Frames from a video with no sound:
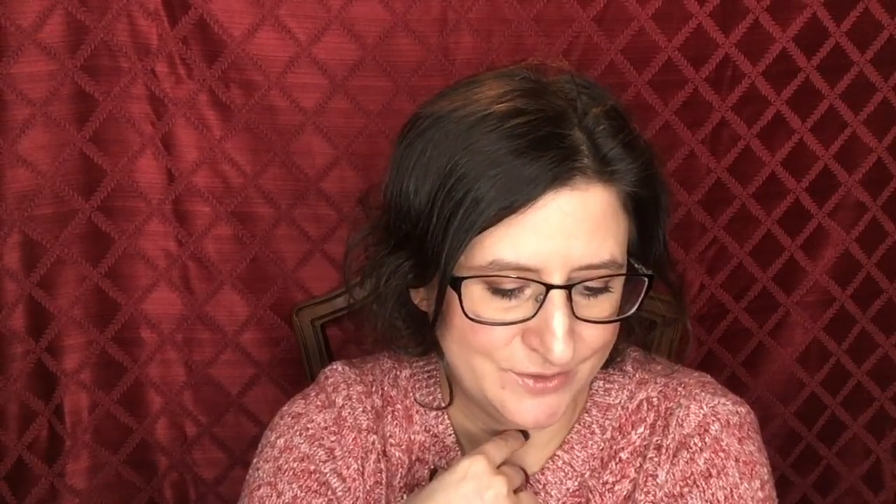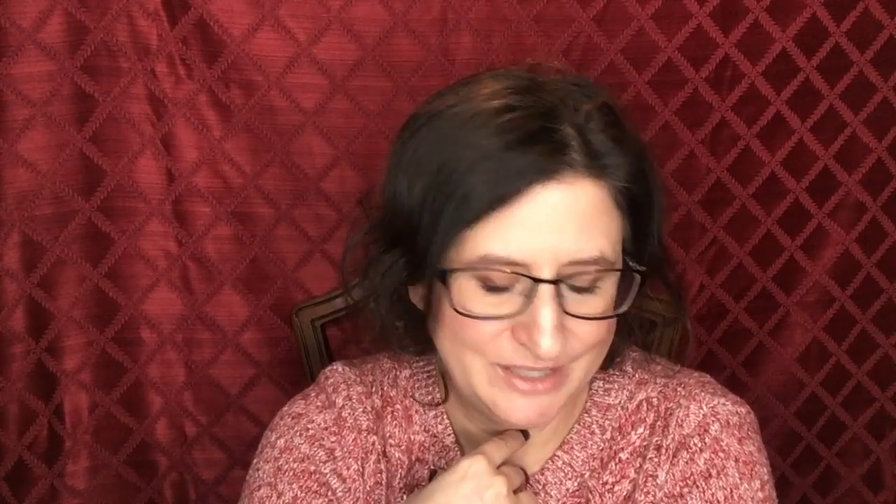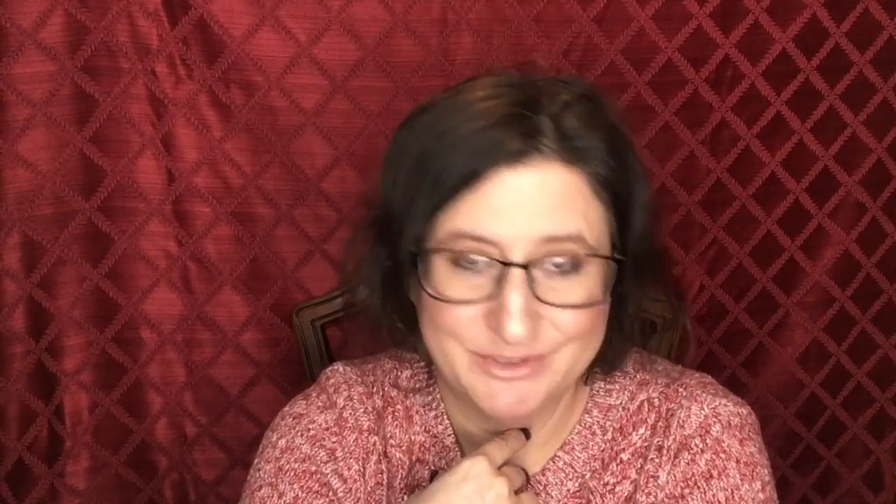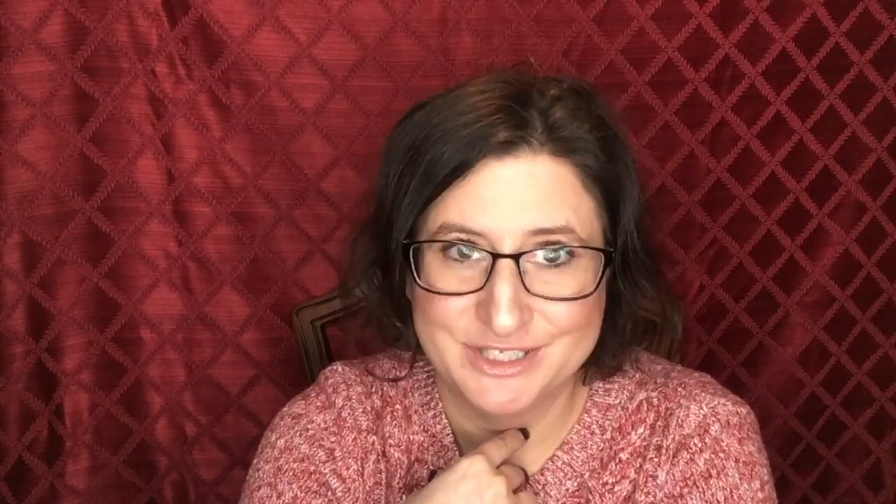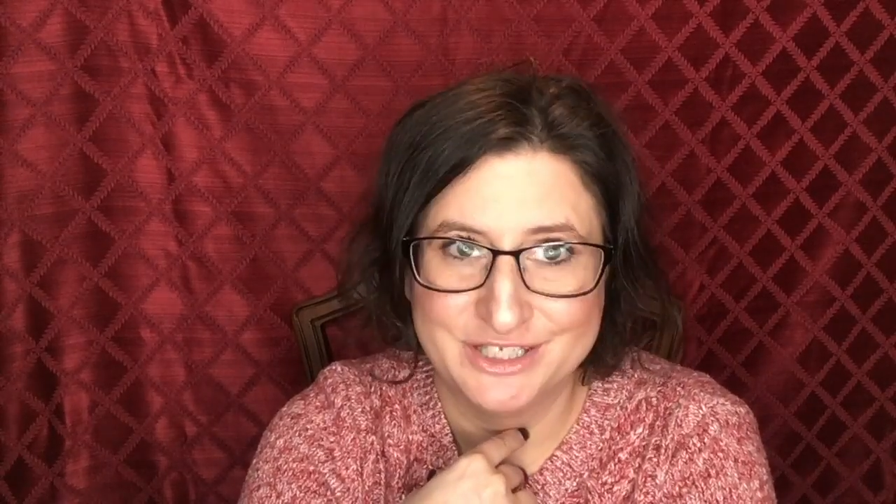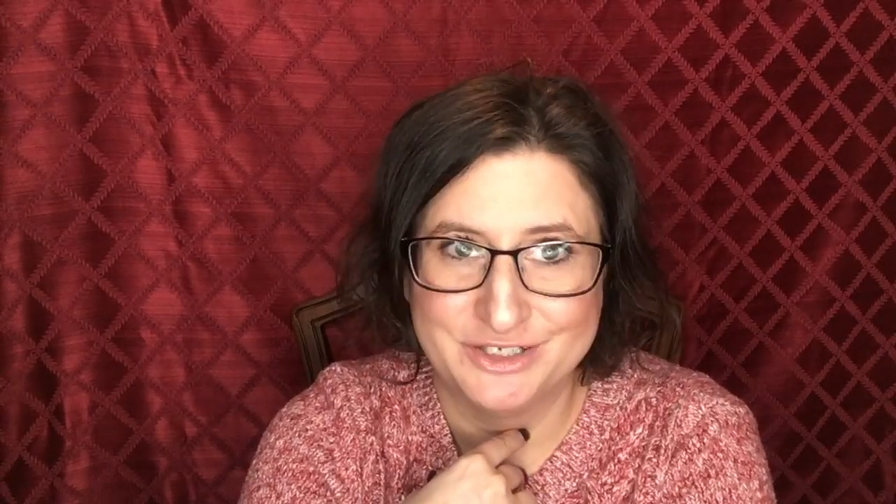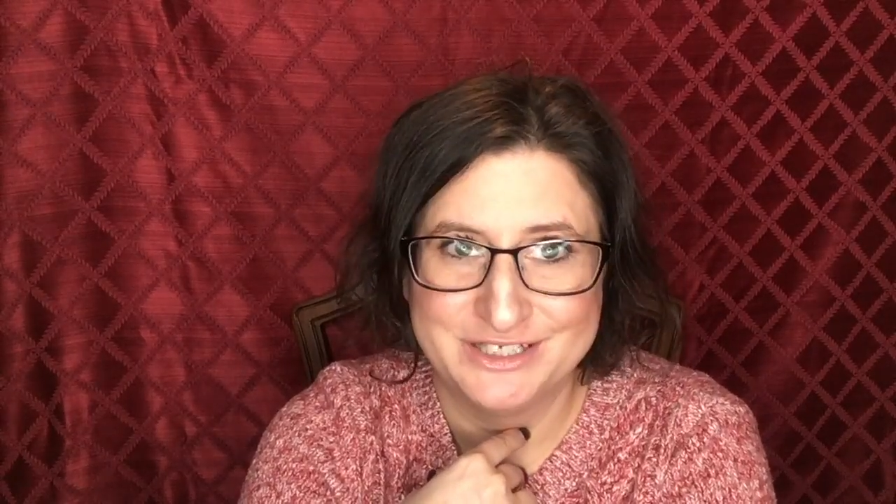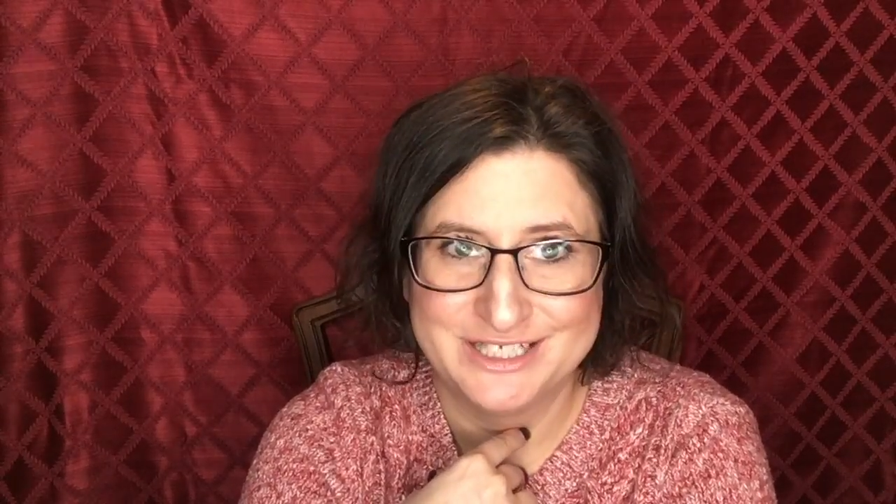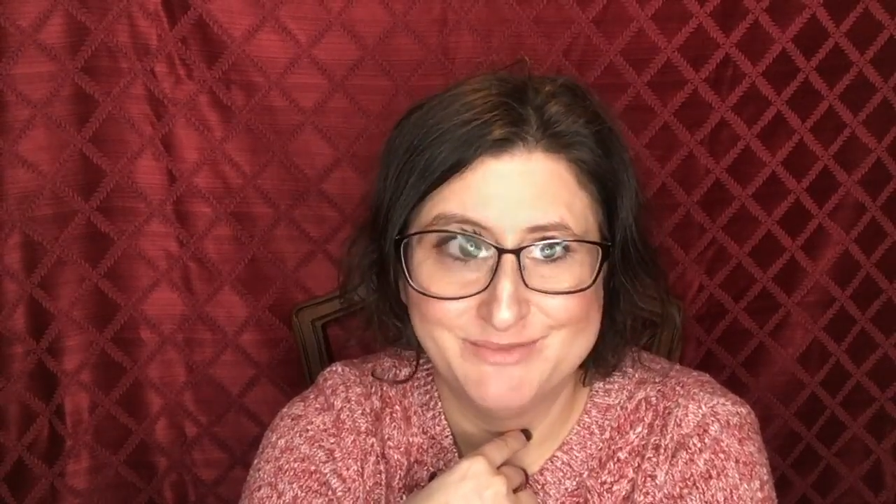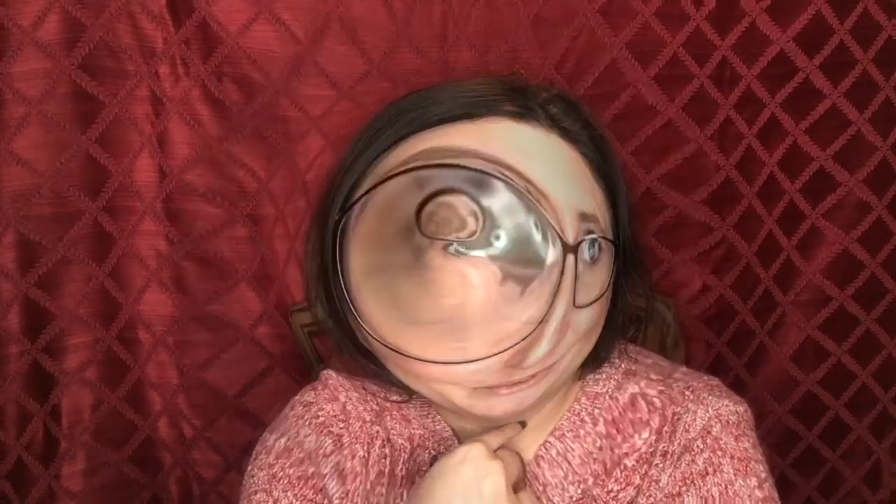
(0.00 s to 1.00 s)
I was a little
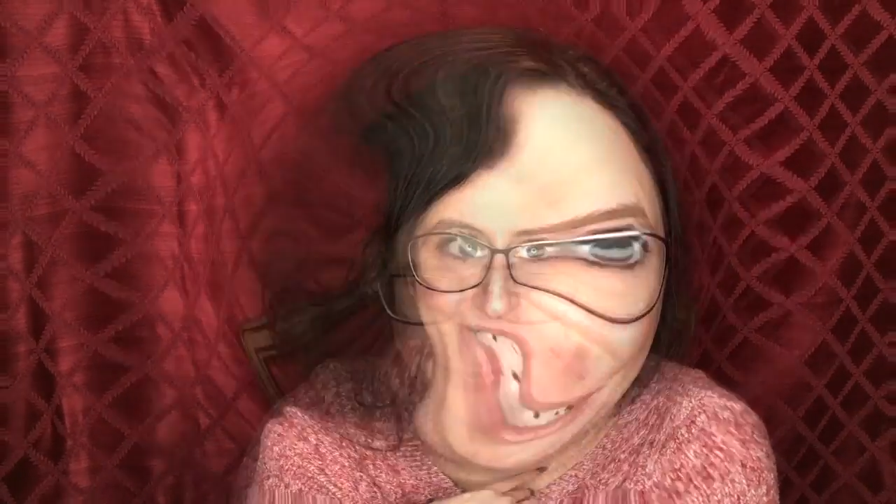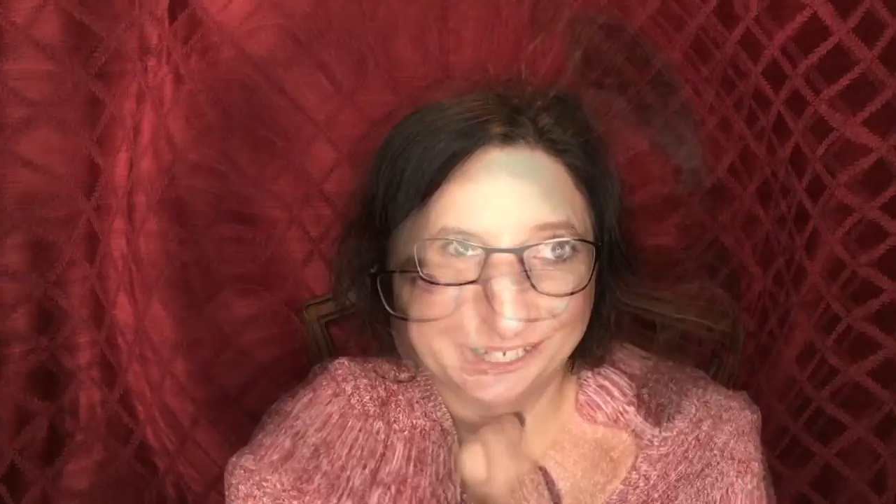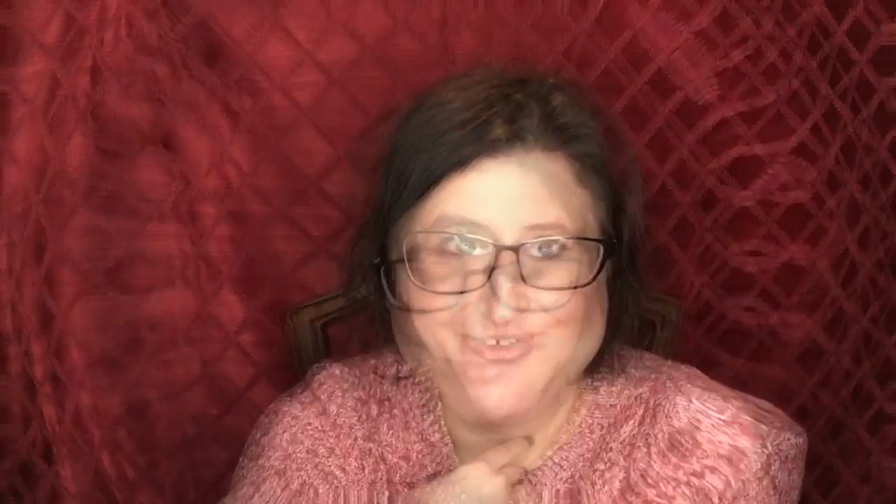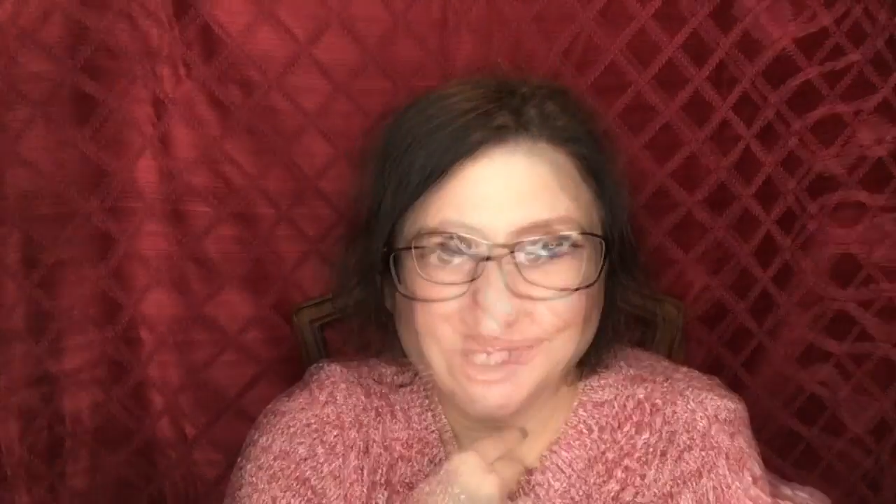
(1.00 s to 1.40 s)
disappointed.